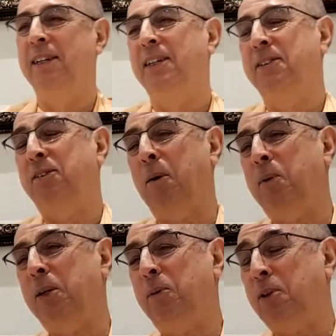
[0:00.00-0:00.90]

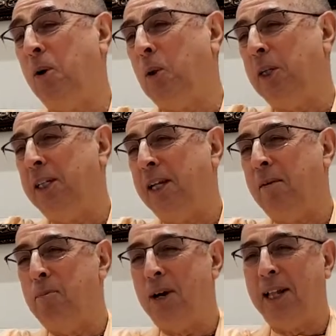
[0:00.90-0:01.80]
Somebody was holding the
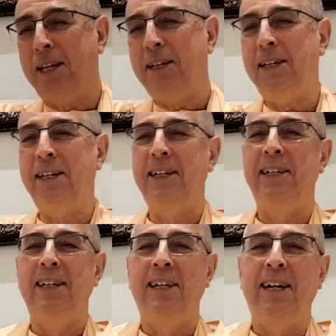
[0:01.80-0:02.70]
umbrella
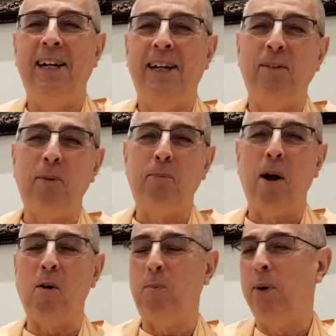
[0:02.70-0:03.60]
when
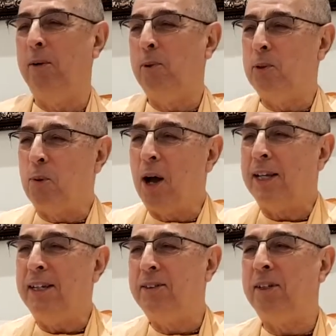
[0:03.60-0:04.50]
Prabhupada was
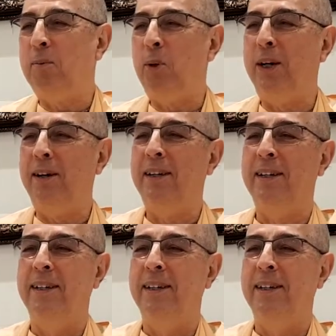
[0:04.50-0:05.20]
walking somewhere.